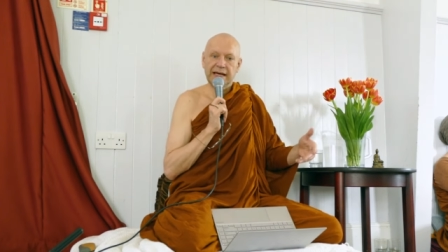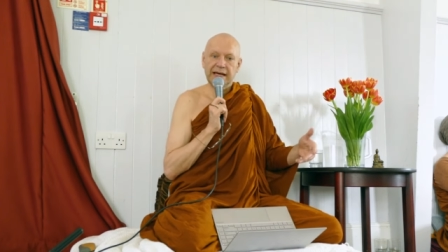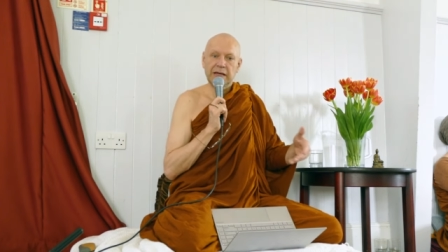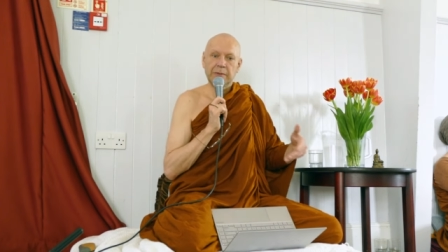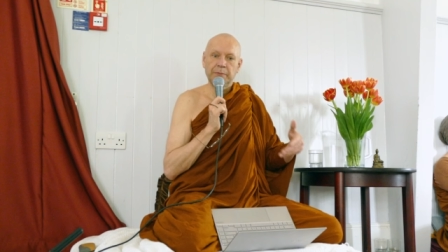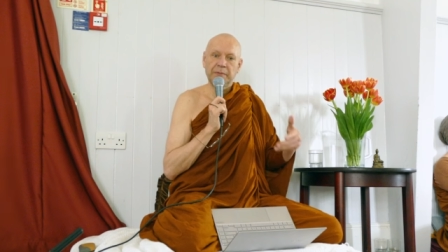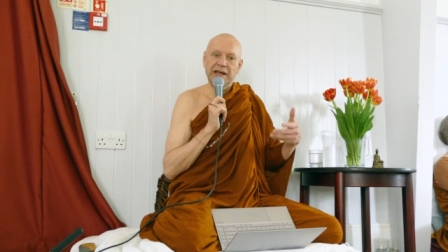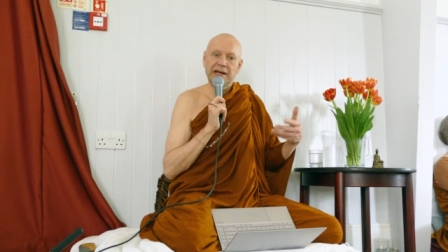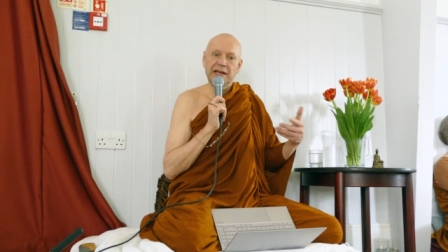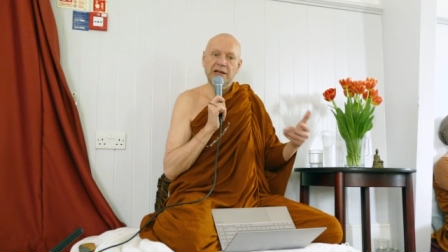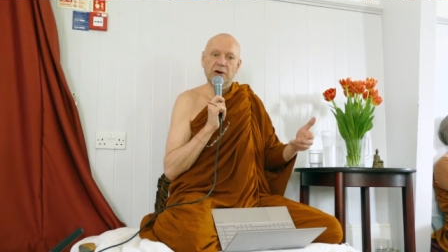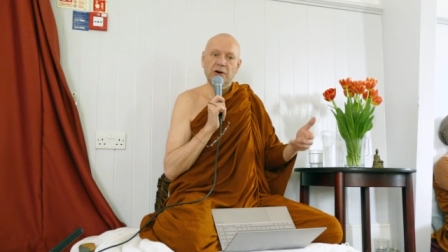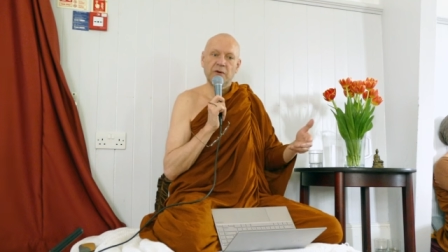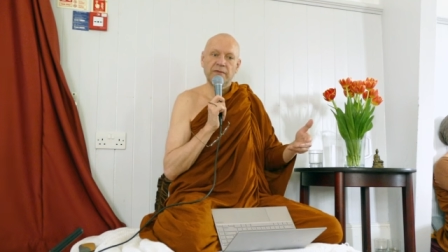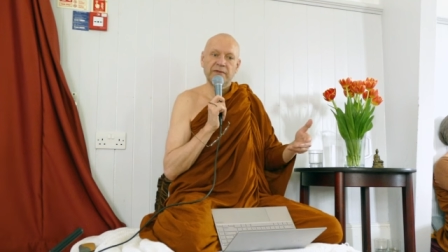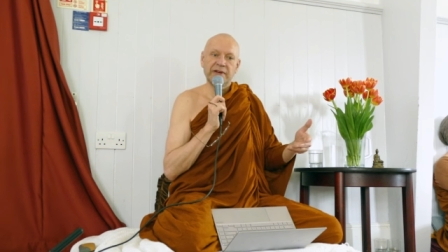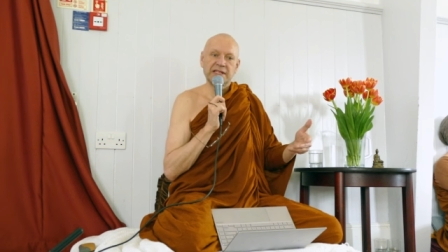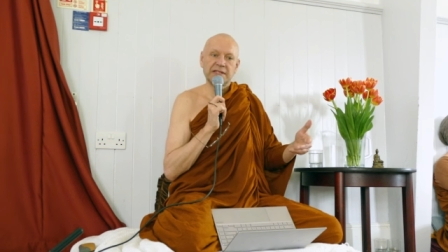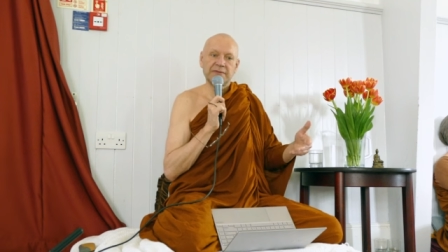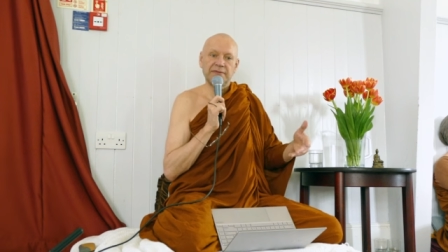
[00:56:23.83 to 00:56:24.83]
and many
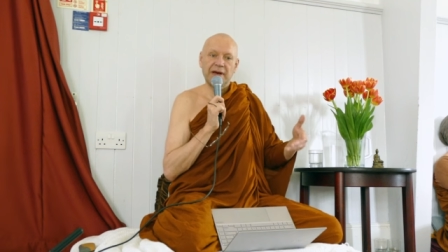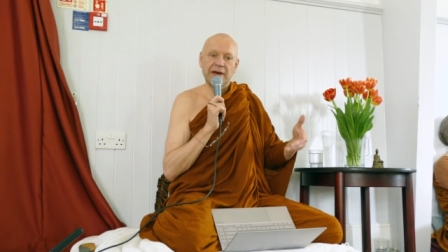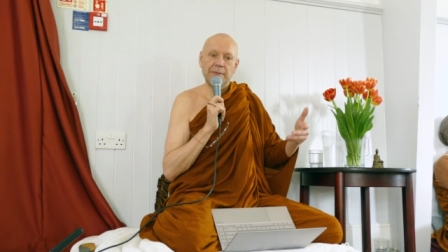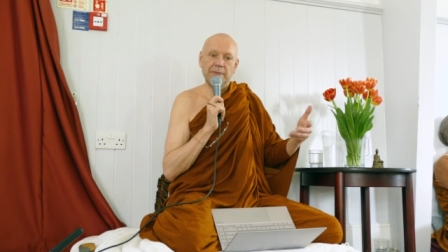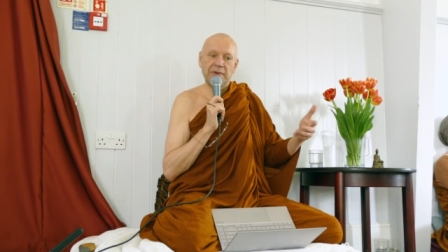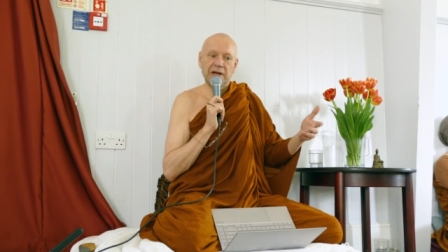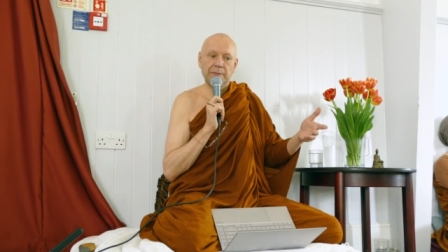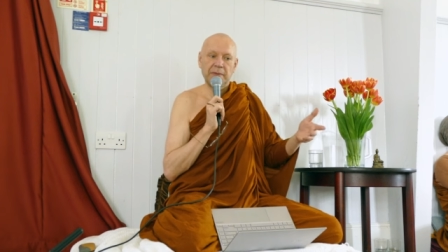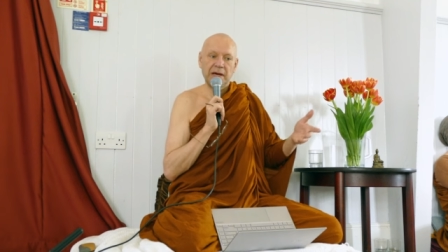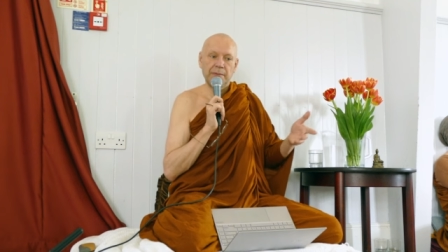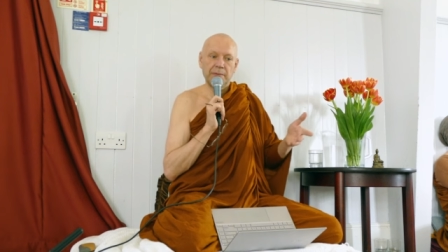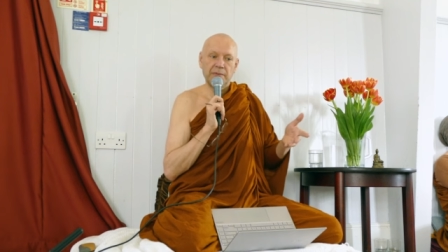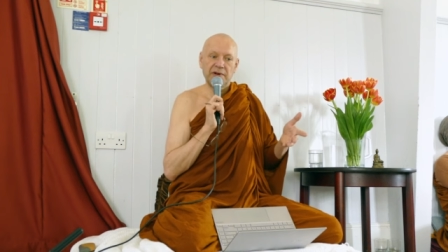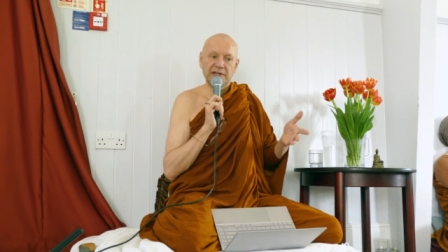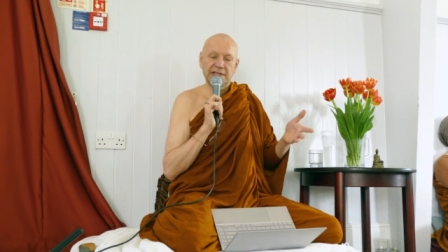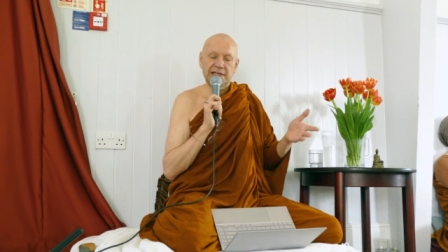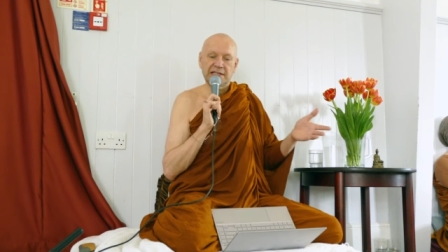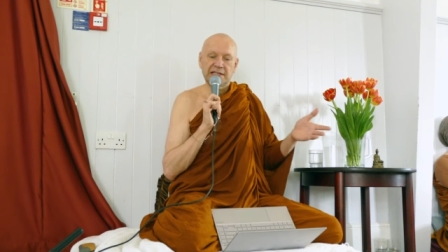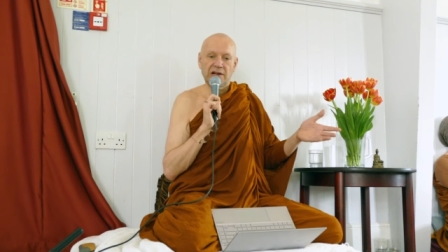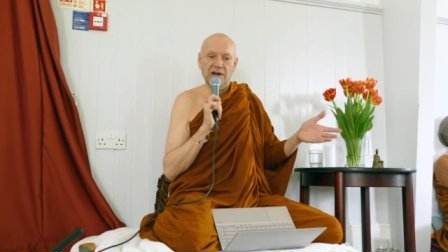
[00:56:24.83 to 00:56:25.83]
of his family
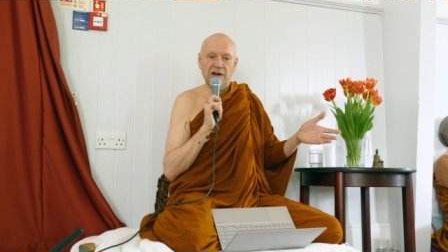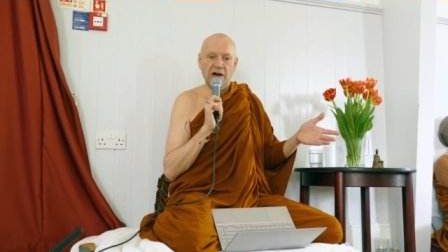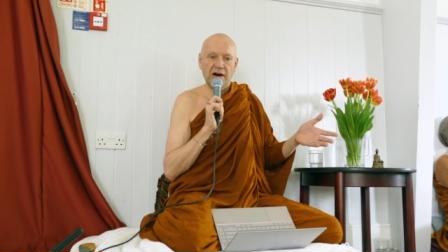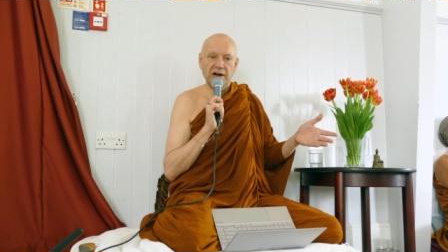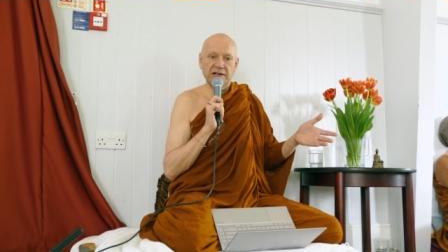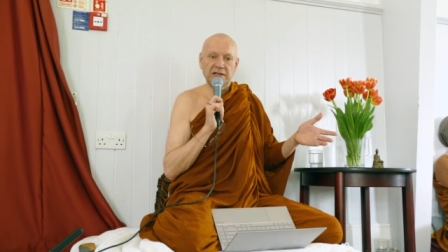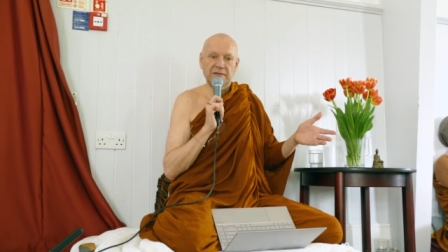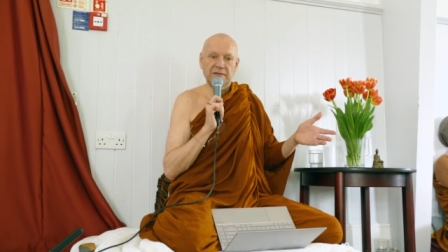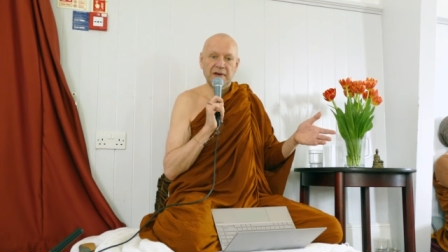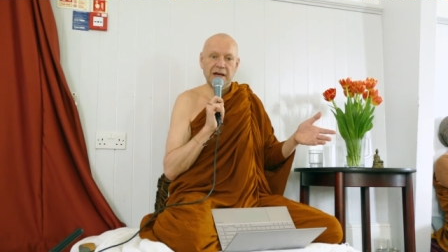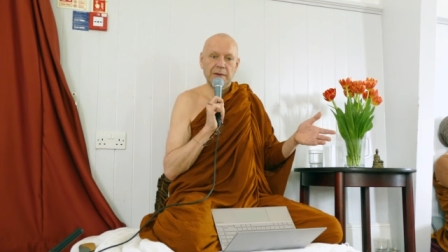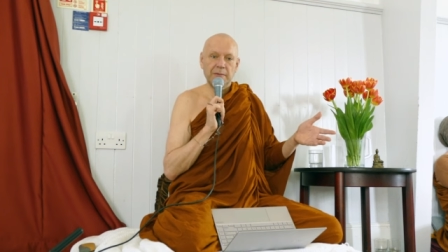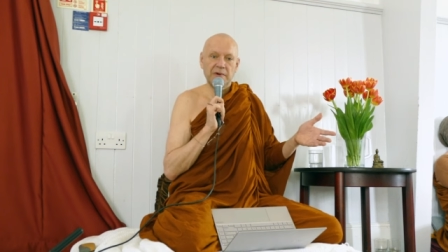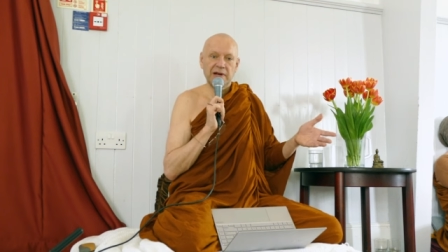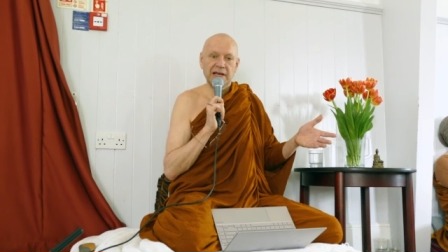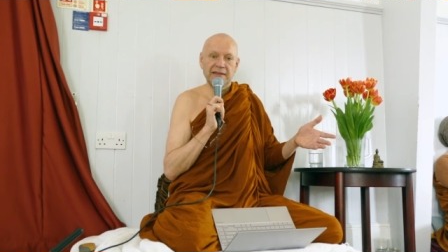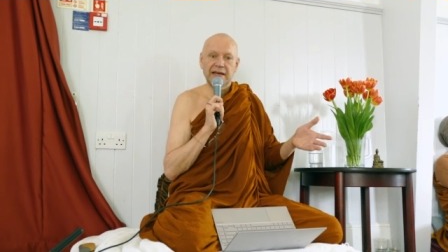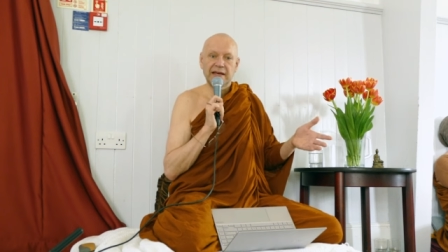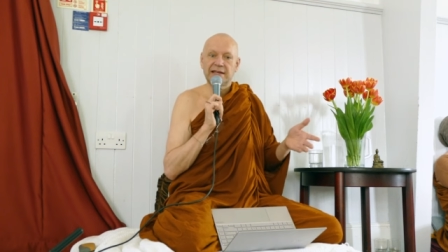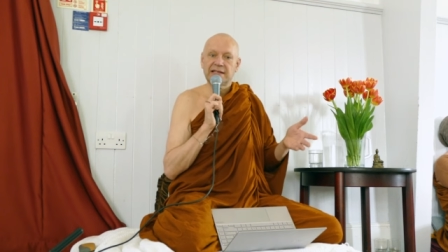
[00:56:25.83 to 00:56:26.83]
members, his larger
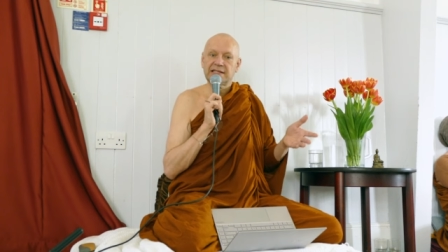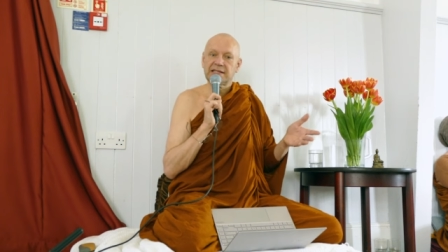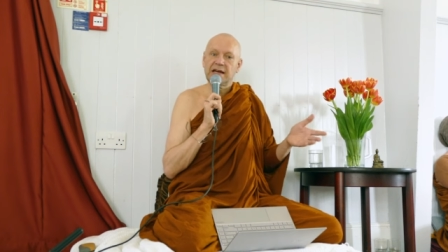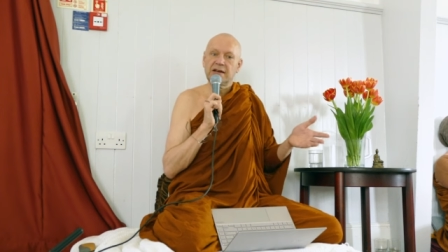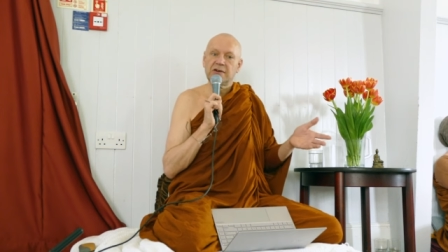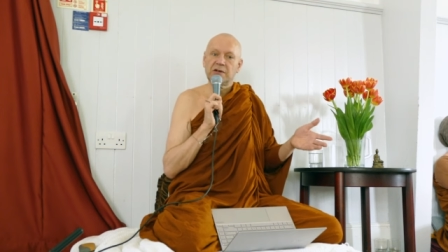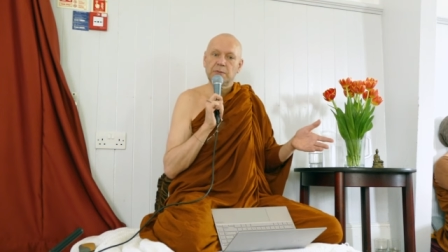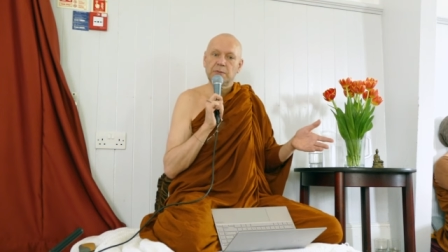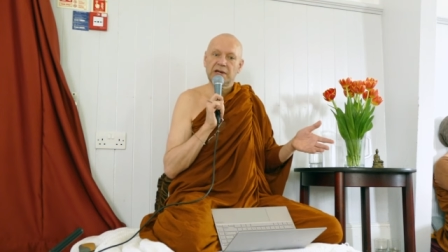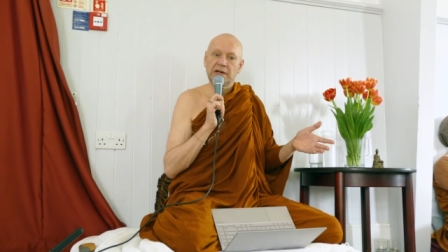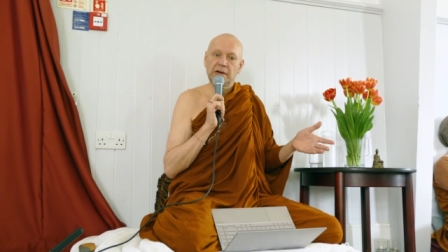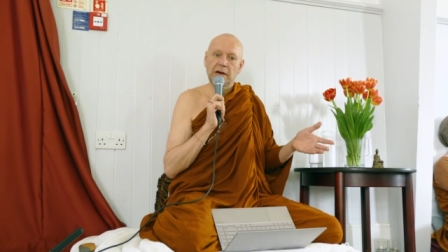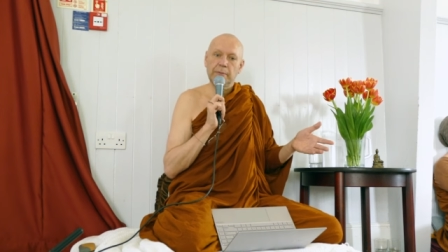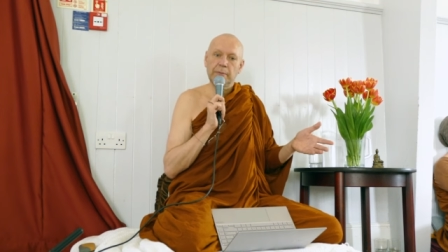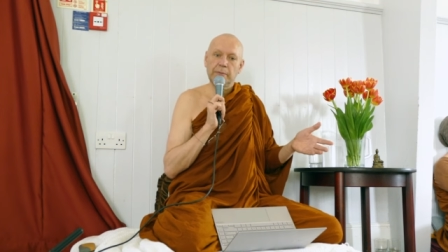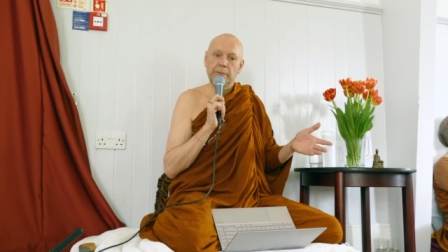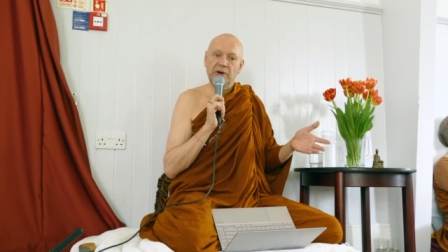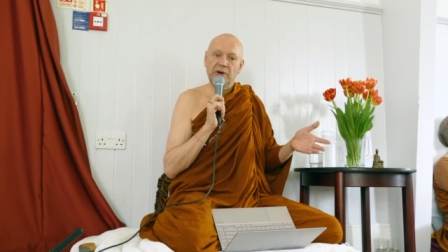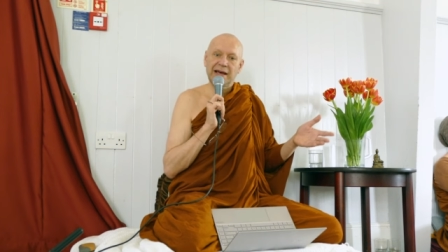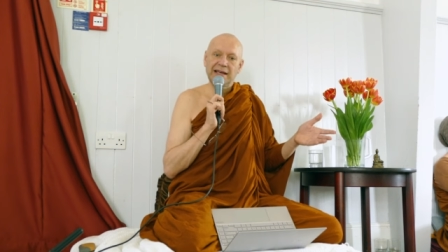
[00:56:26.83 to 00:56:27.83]
family, they decide to
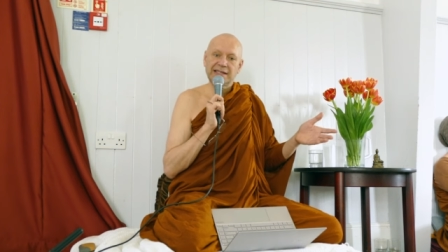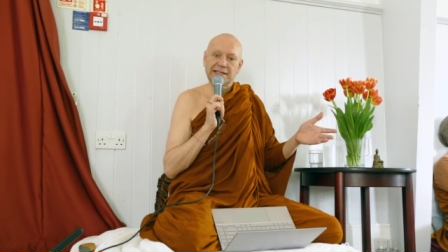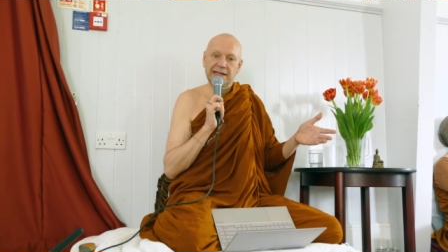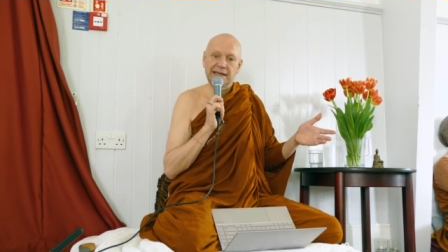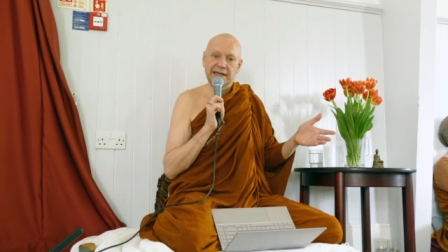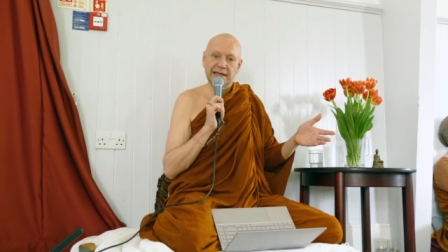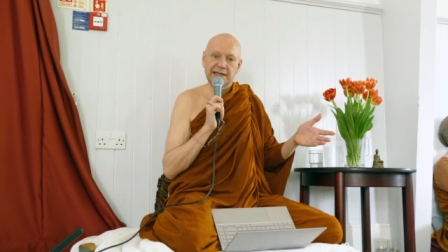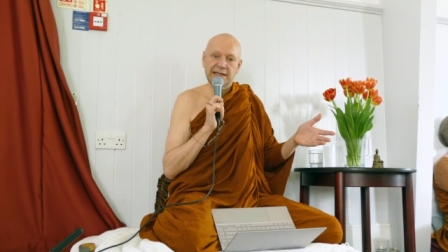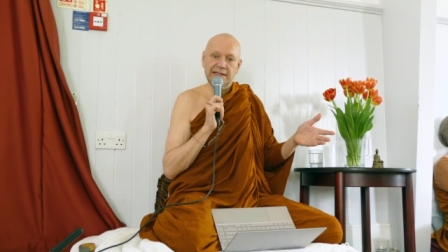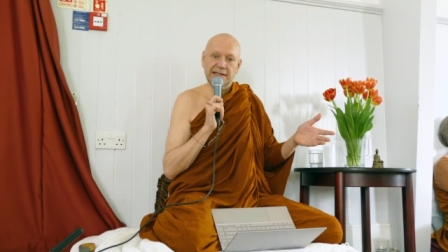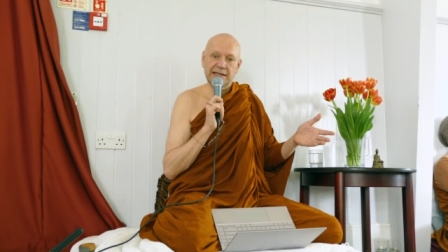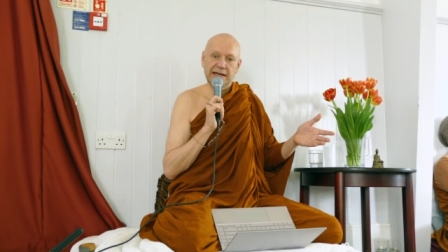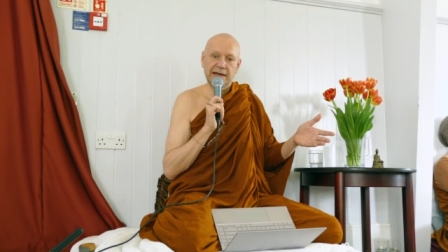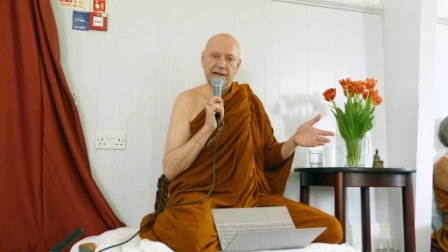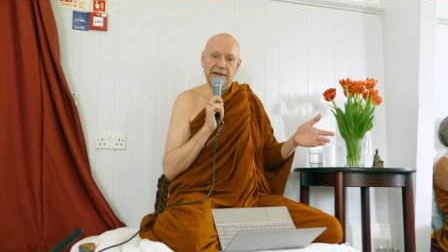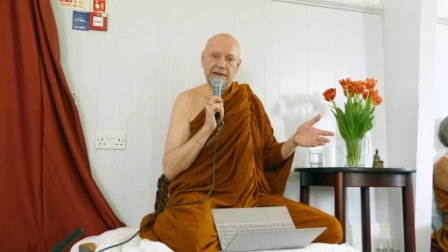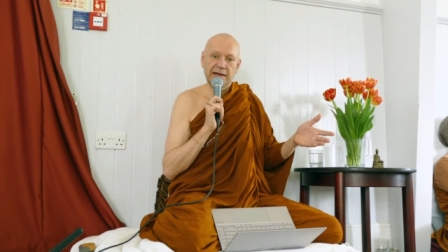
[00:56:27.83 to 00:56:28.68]
become monastics, yeah.